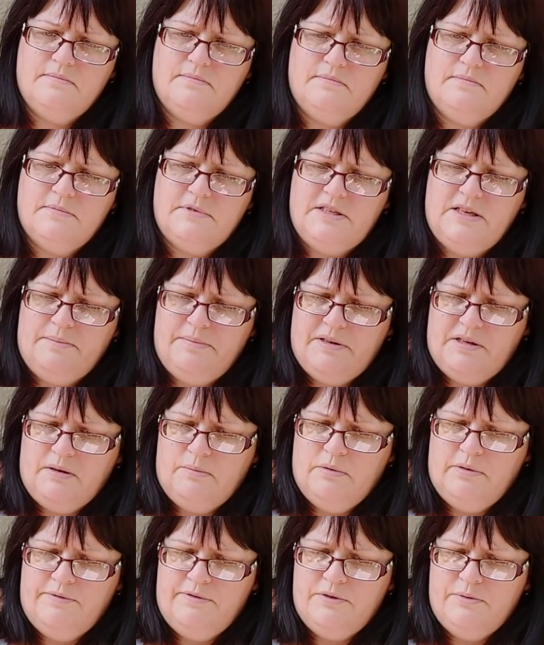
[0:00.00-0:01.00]
Does that bit come
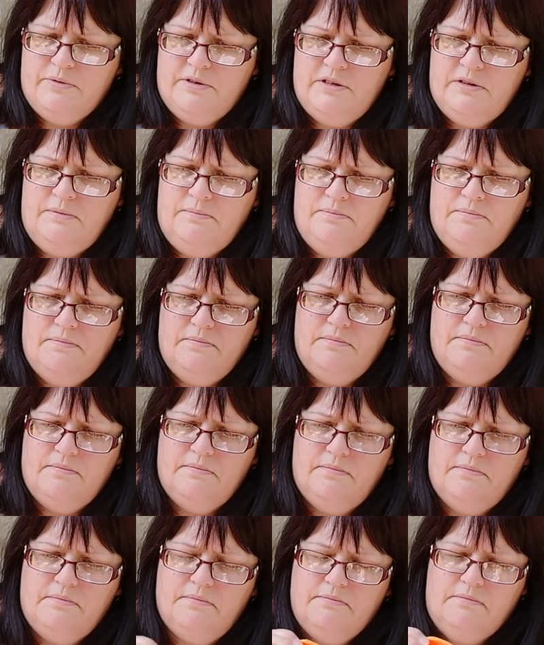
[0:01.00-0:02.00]
off as well?
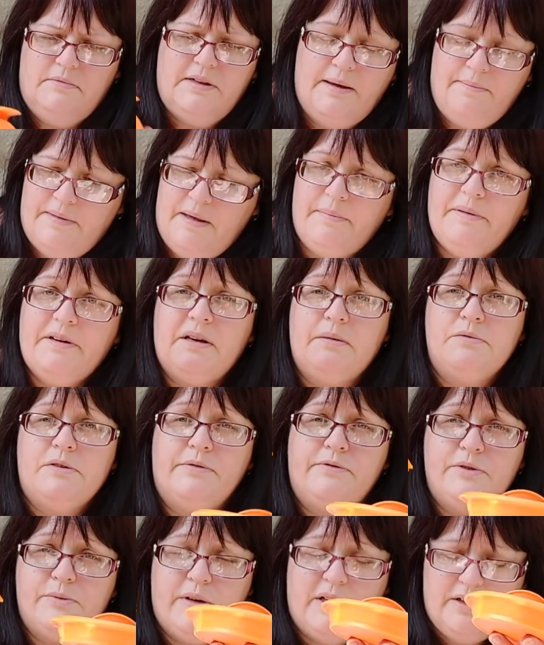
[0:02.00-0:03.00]
Yep, that bit comes
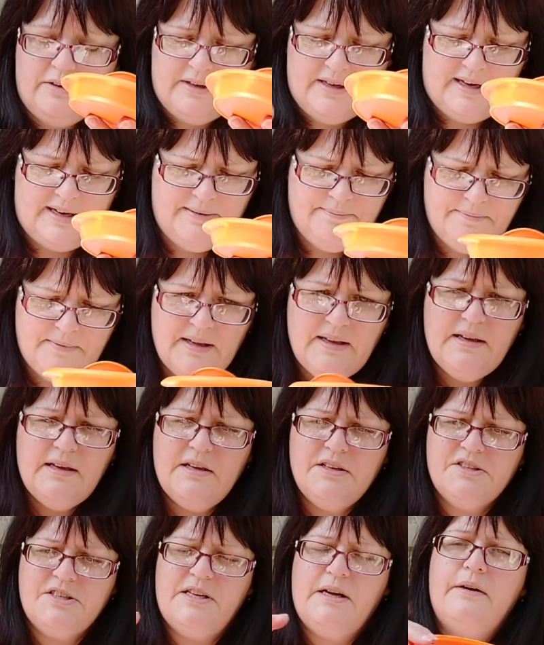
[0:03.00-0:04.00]
off as well. Okay.
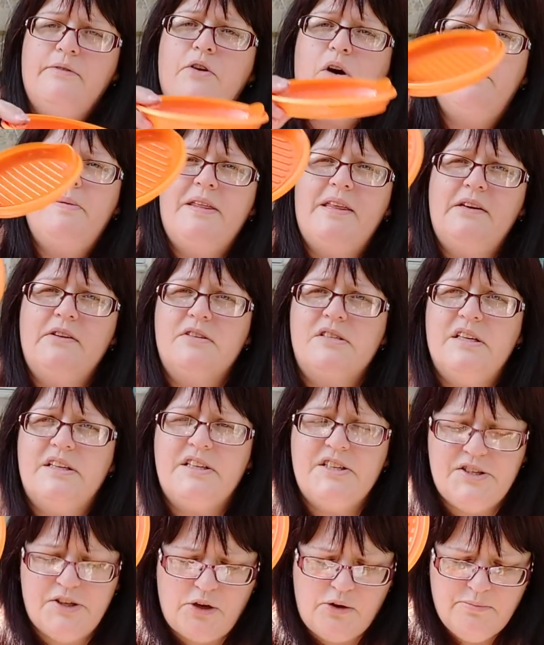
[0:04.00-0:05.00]
So now I've got a bit that looks like
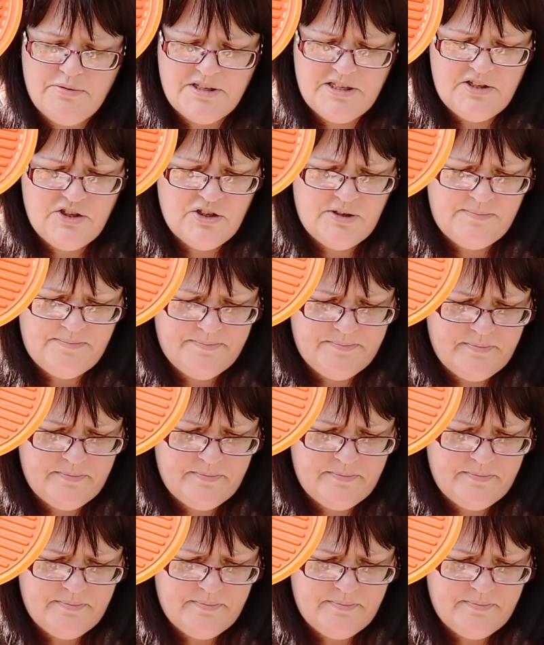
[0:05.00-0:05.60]
a soap dish.